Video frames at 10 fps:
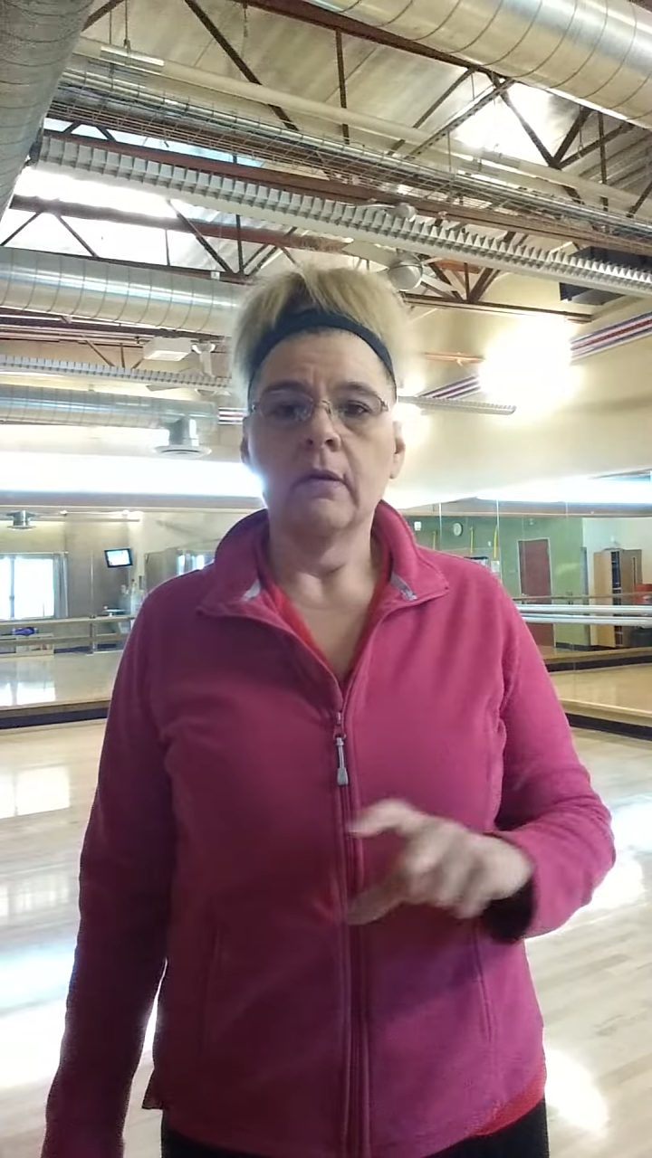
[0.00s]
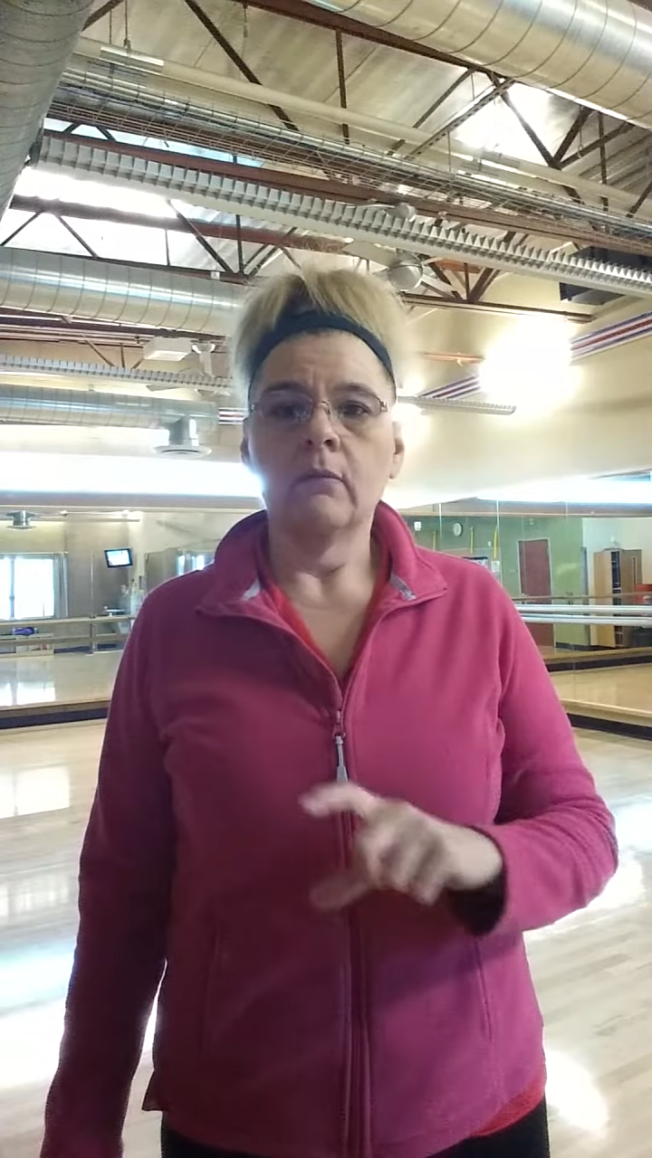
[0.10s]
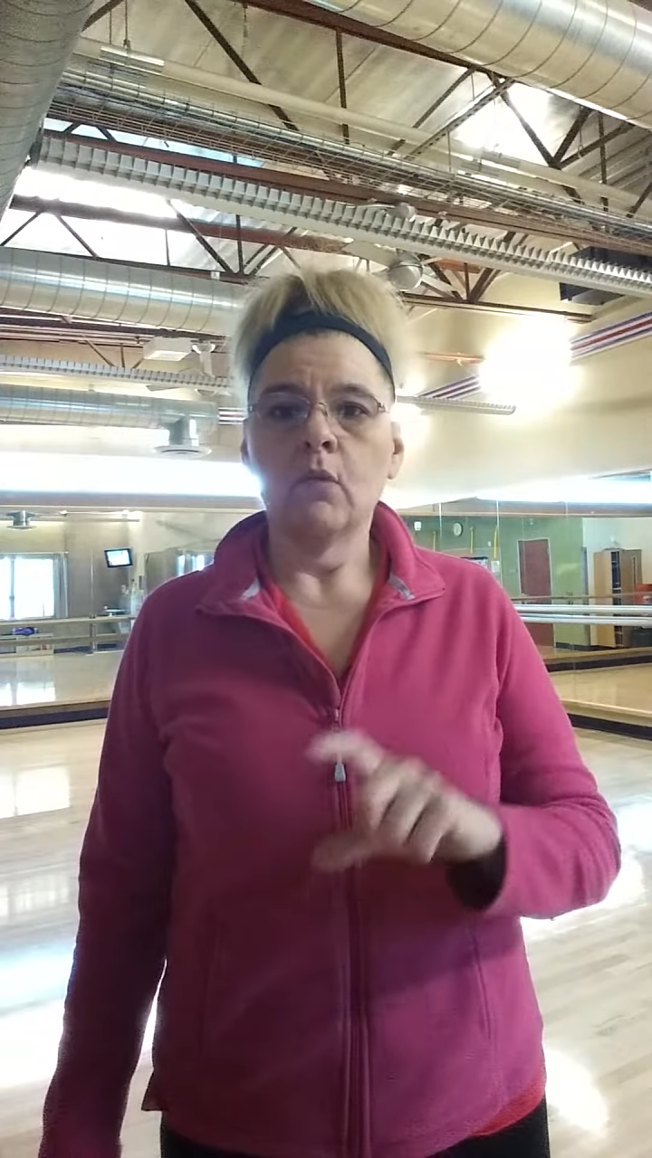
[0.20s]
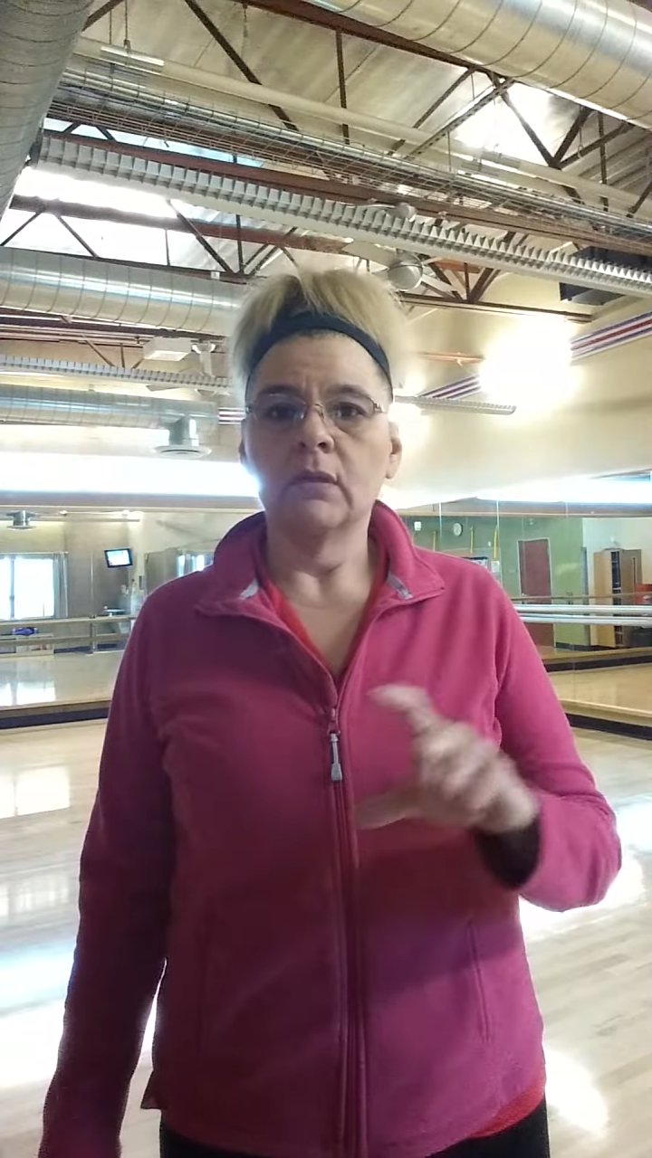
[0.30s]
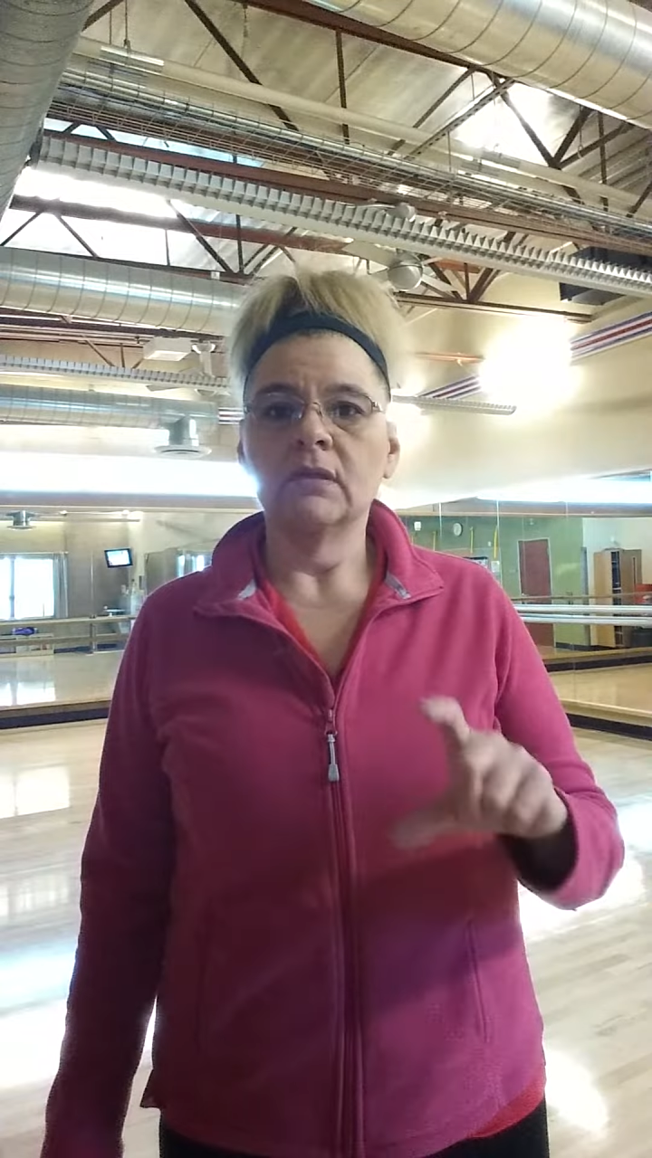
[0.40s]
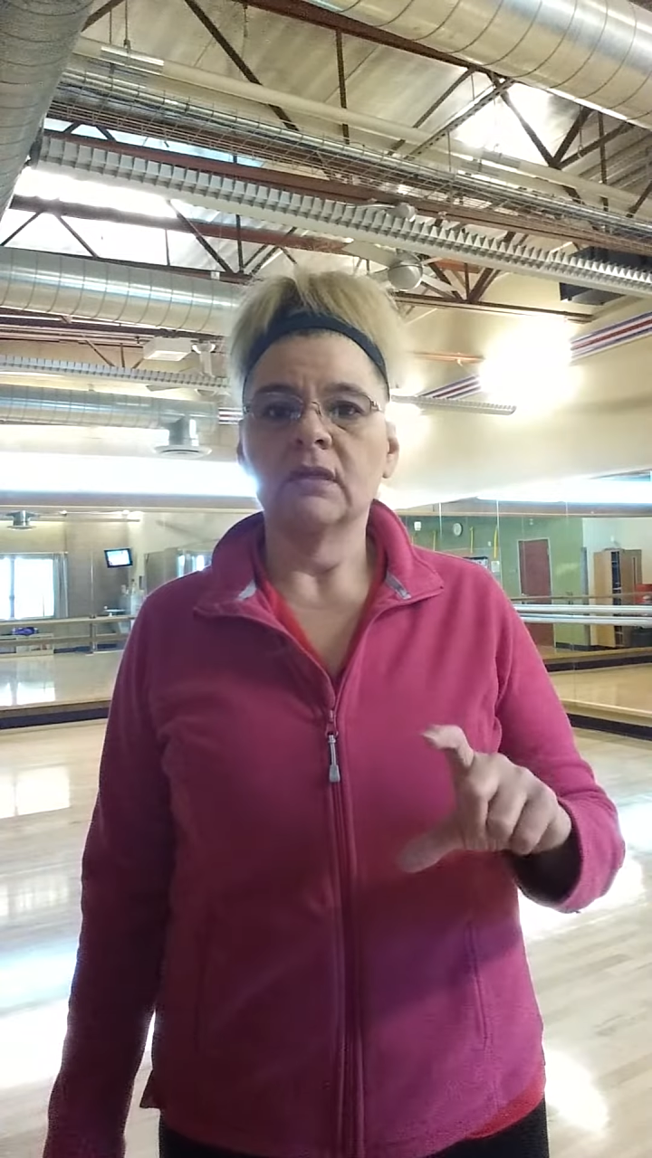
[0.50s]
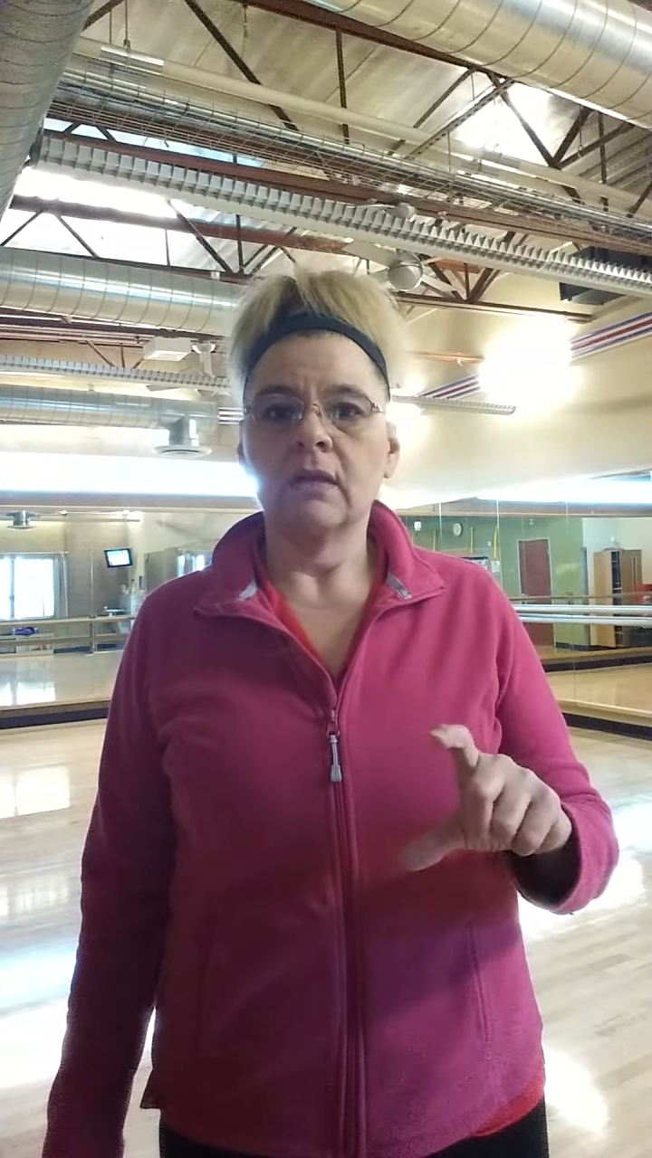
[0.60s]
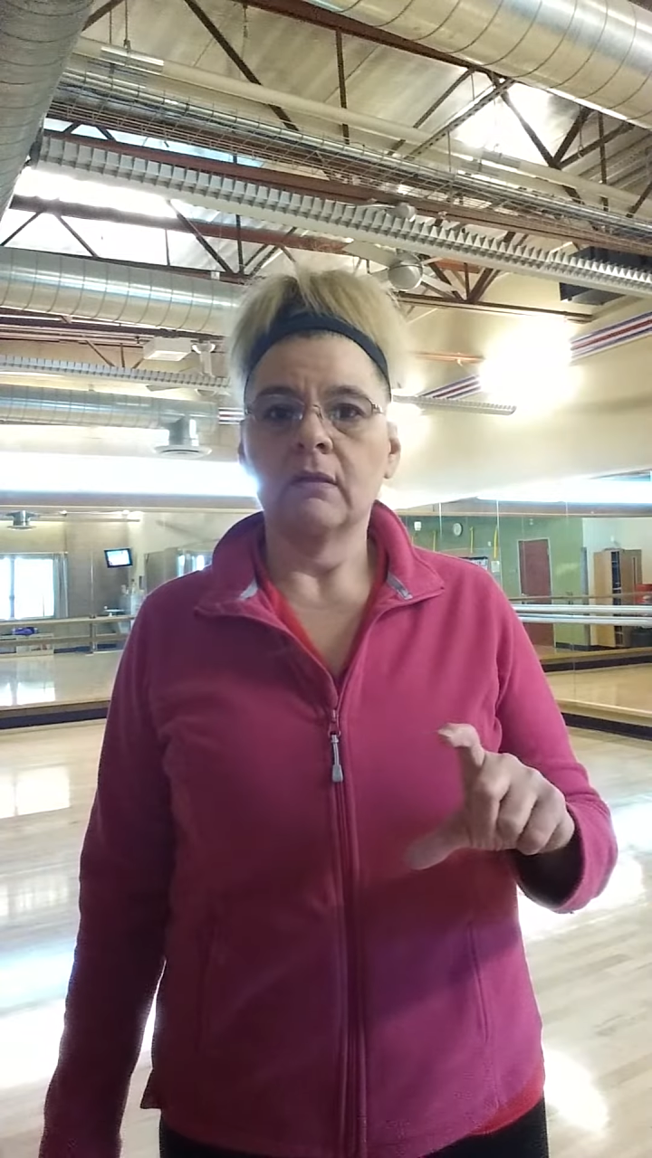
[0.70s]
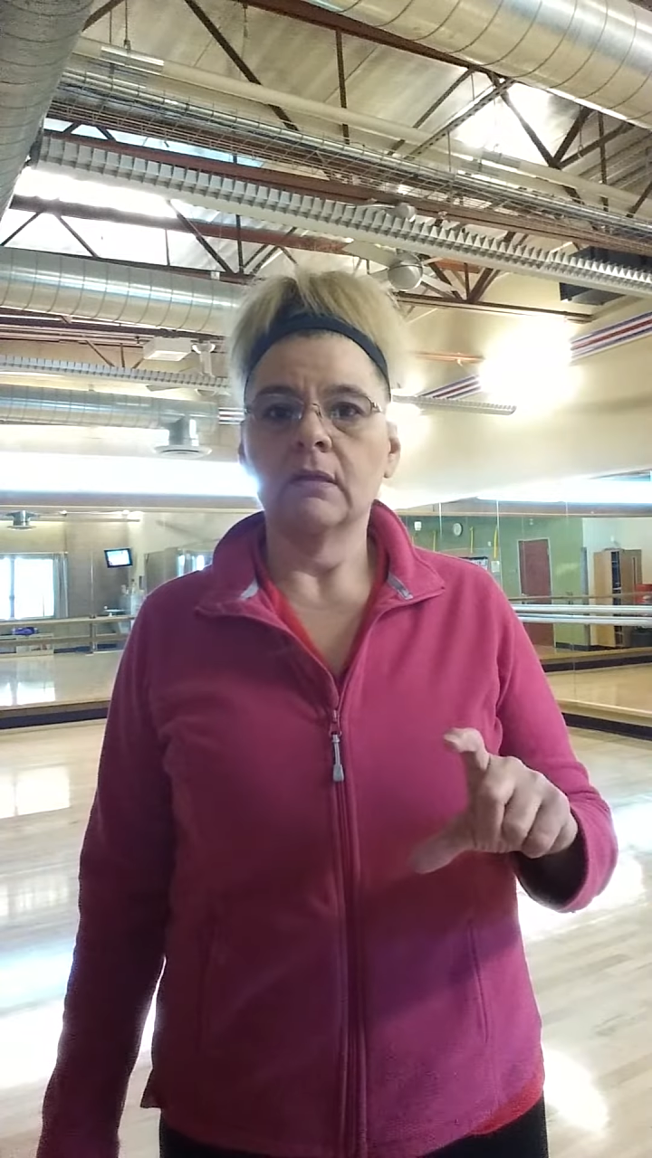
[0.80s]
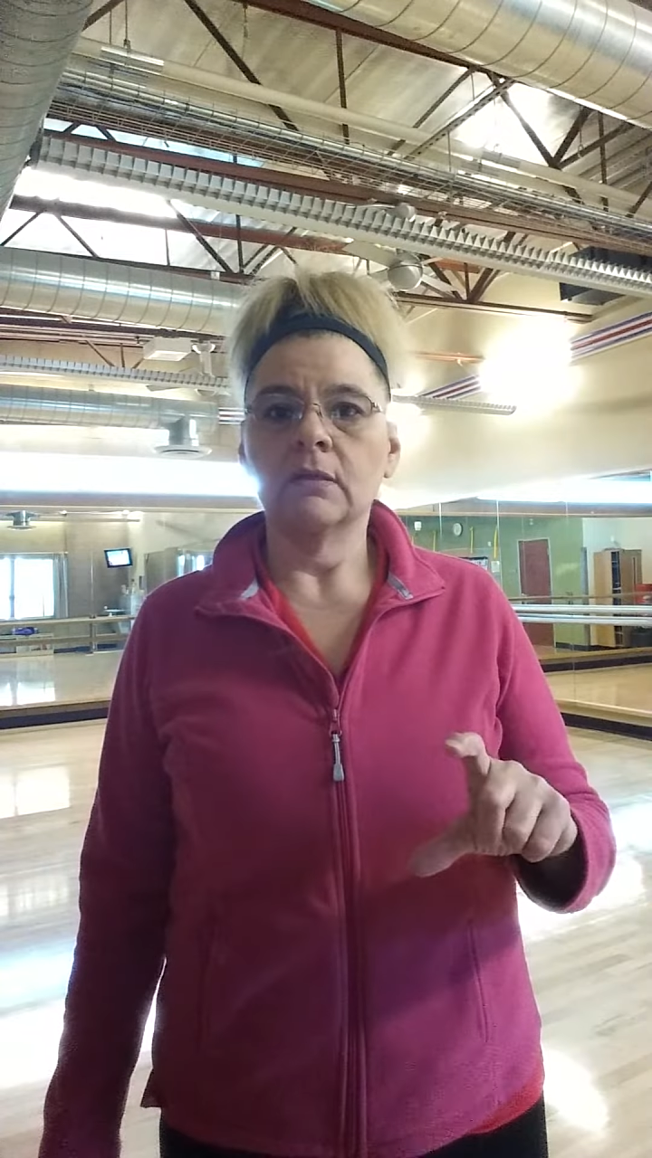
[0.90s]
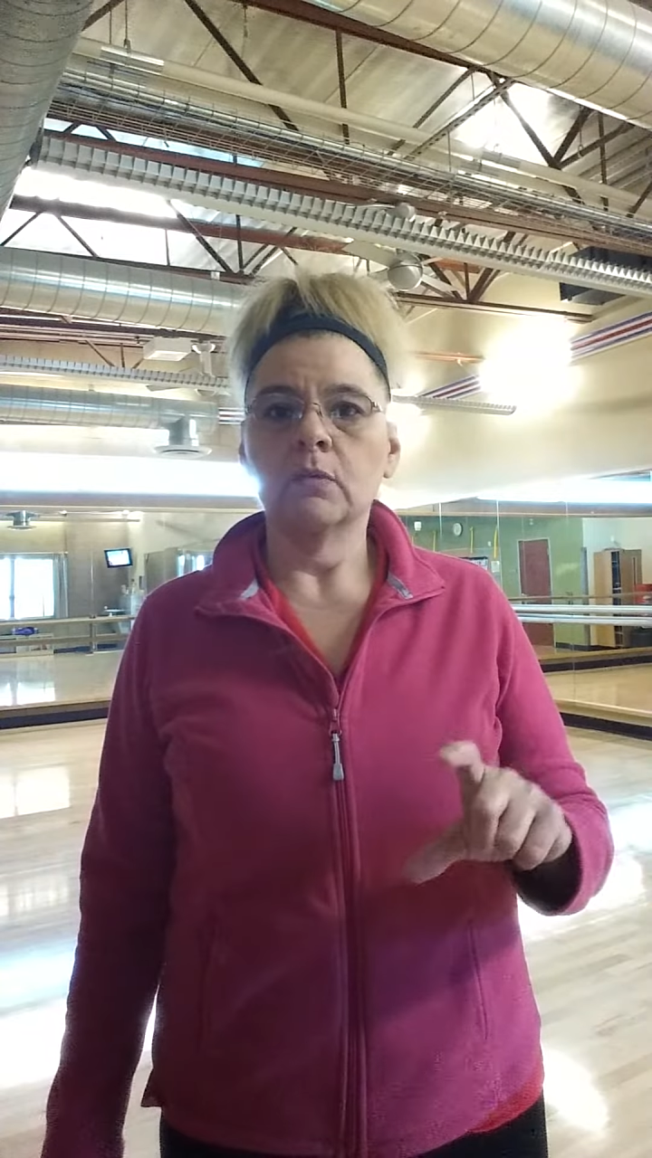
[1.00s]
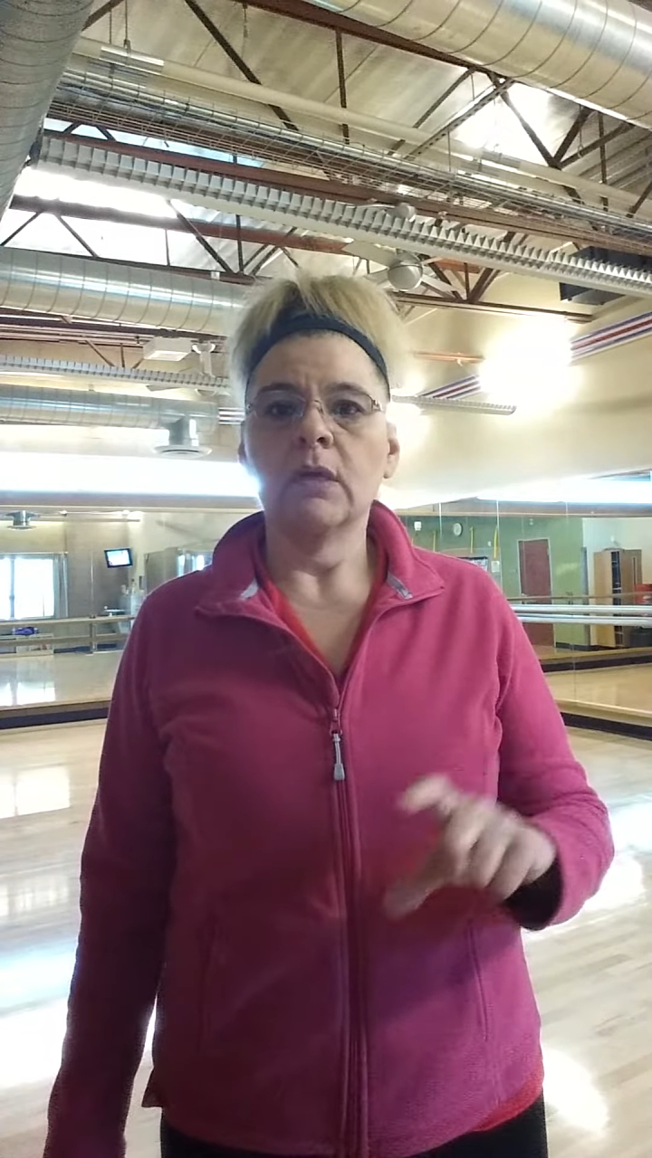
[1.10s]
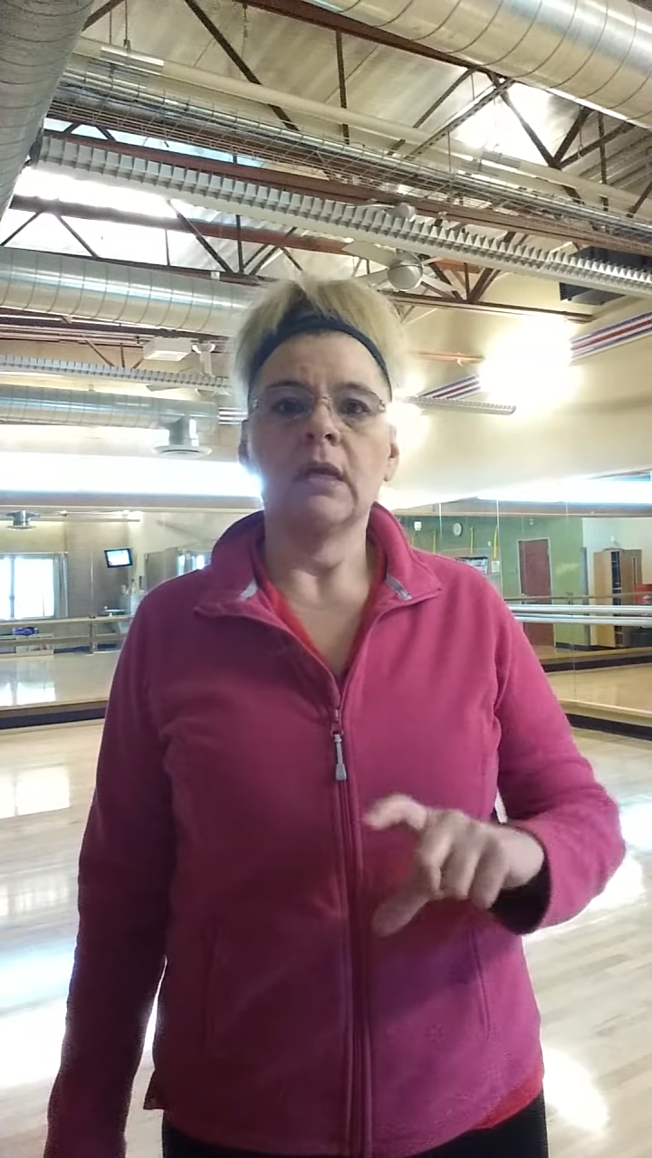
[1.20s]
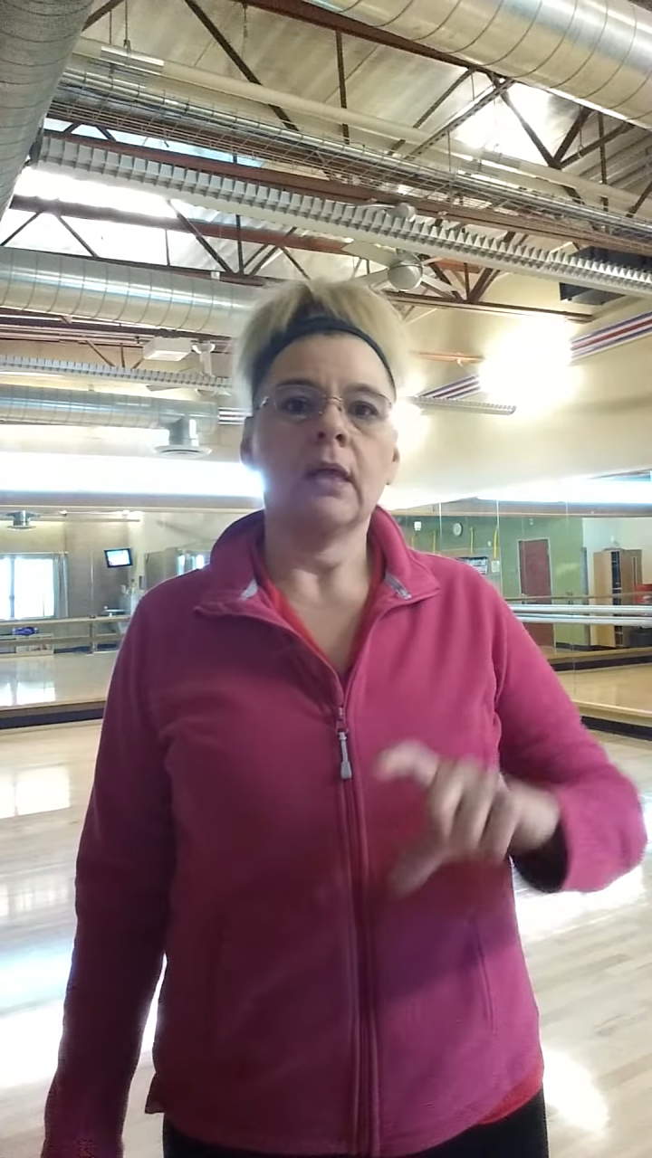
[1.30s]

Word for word: one set this week,